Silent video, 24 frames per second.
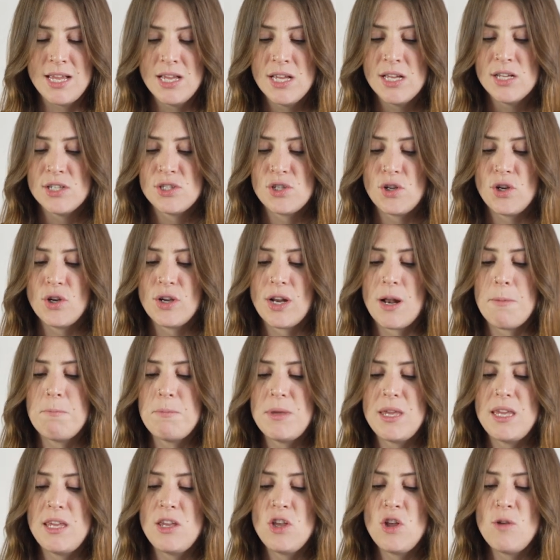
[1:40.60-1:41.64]
So you're going
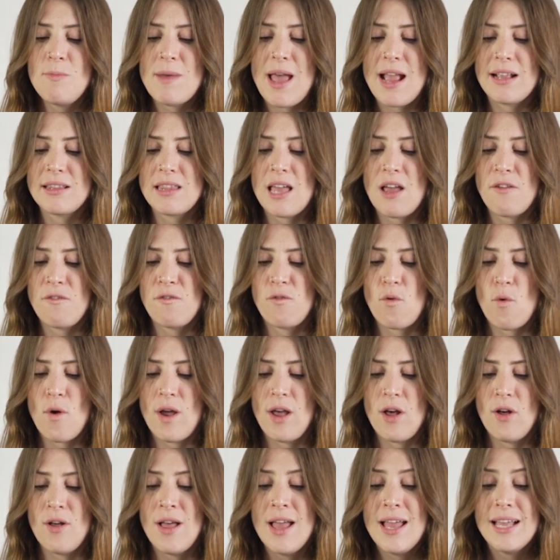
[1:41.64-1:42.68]
to peel back that
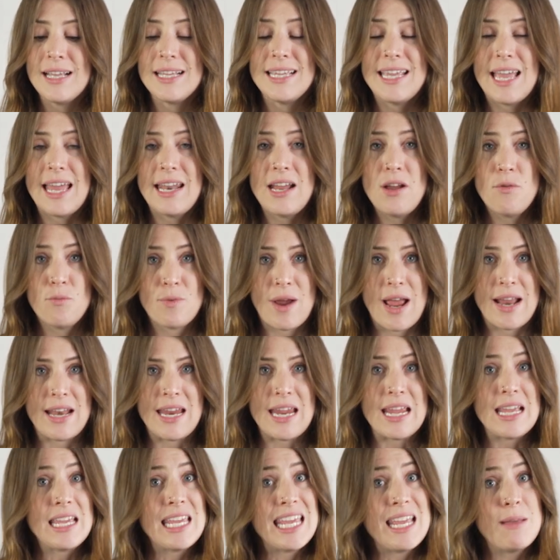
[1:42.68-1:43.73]
foil, get it
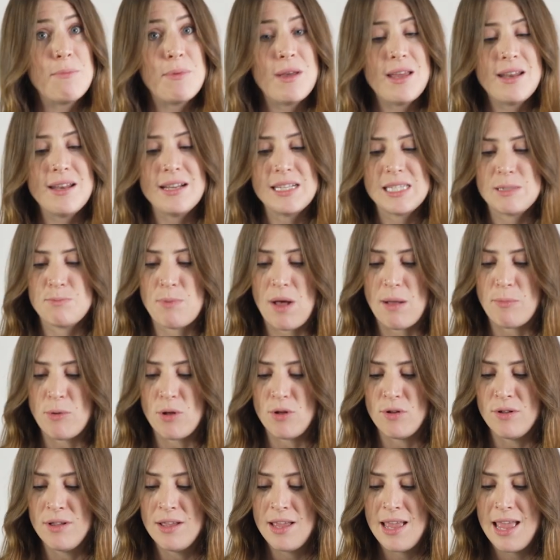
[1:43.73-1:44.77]
ready, keep it in its
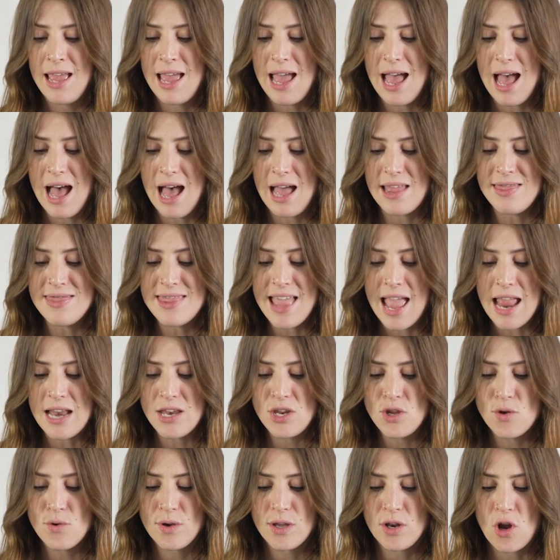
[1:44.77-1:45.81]
bubble, and
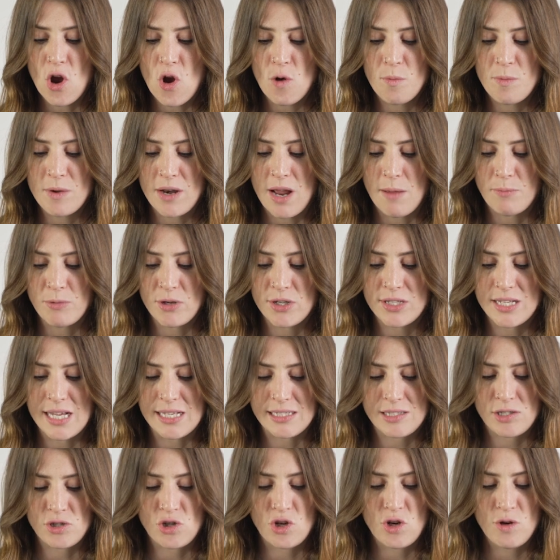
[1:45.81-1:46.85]
then you can open up your
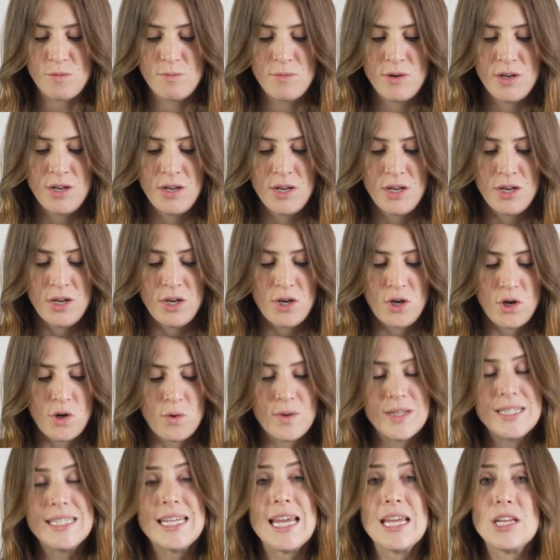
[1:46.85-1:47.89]
test tube. You're
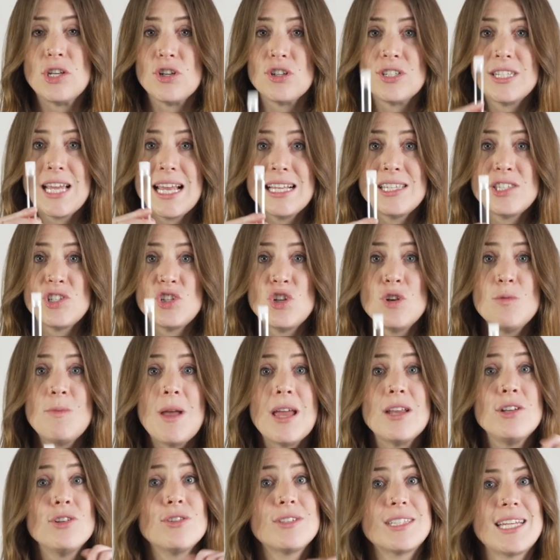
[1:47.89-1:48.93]
going to take your test tube
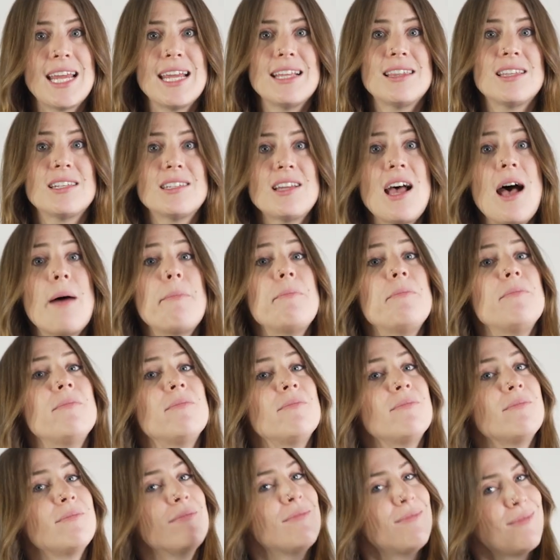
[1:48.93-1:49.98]
and you'll take the top
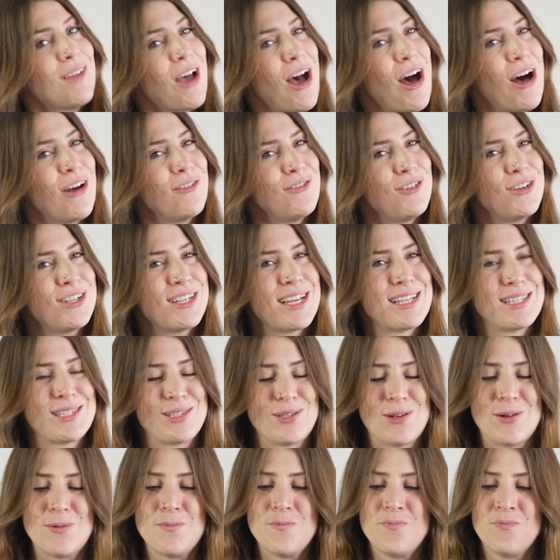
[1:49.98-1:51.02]
off your test tube.